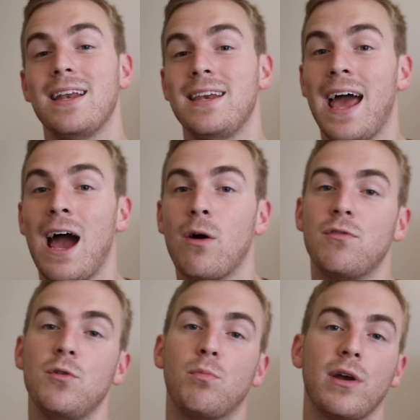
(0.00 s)
Now,
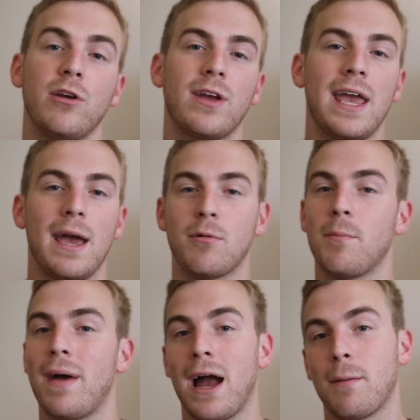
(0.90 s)
if you bring your camera
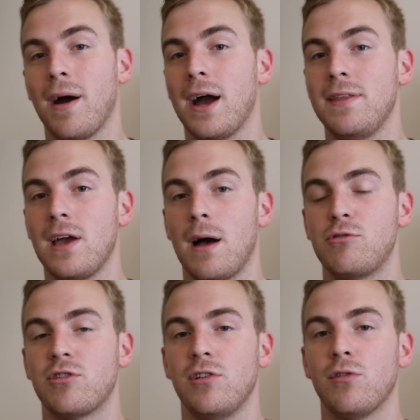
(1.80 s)
back behind the
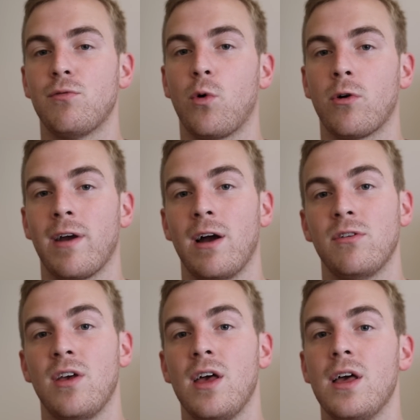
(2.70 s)
object in your foreground,